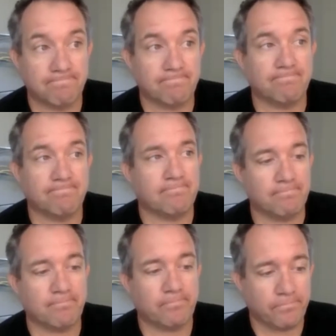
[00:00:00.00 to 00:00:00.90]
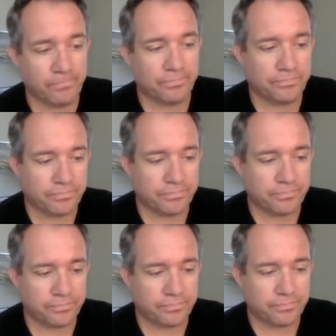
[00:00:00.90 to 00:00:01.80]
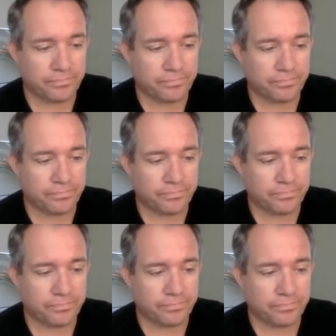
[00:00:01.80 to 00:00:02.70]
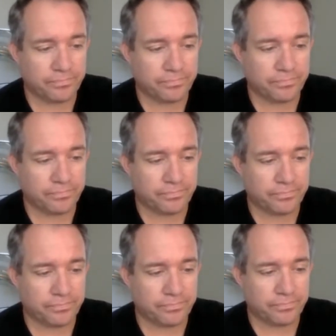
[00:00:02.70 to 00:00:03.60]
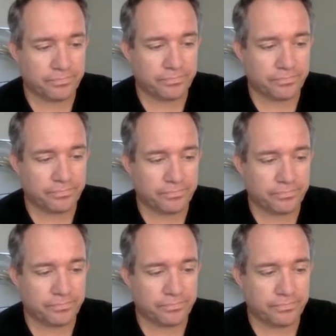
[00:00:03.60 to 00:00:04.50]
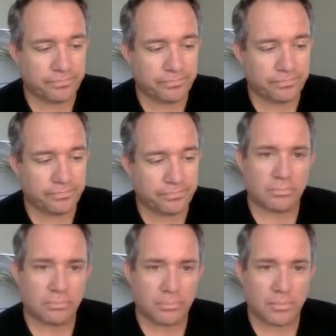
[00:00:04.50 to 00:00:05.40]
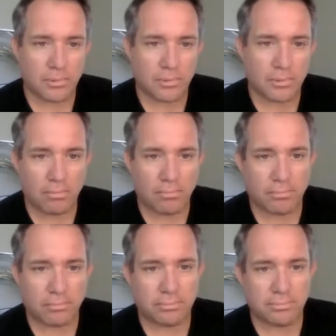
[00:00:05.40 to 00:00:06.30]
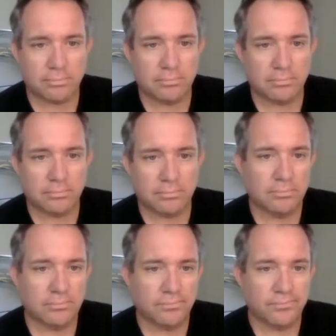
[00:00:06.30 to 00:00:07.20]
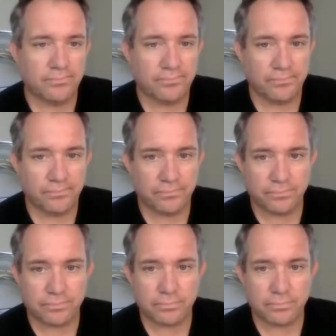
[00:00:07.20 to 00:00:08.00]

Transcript: No words are spoken by the person on screen.